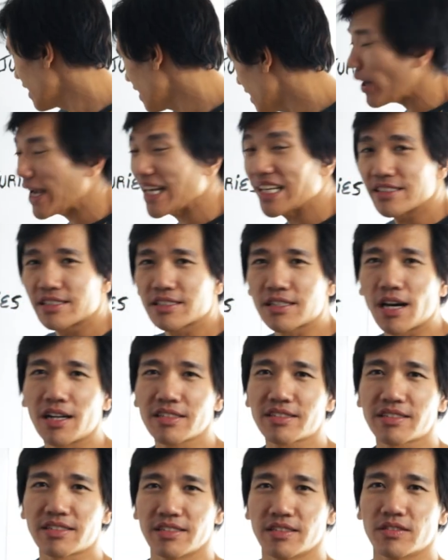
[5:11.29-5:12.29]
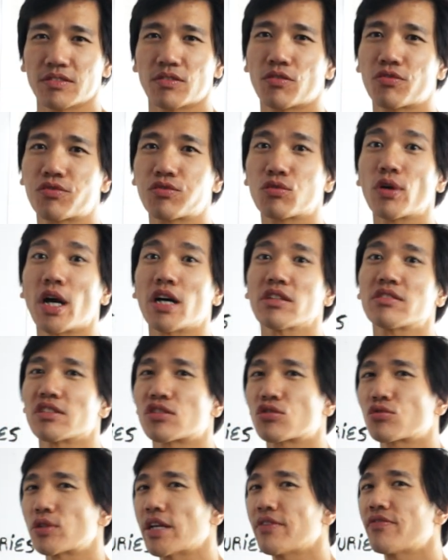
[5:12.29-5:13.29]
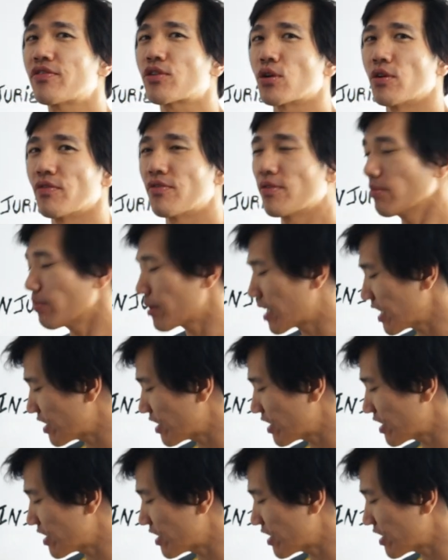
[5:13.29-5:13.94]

the weight is constant throughout the strength curve.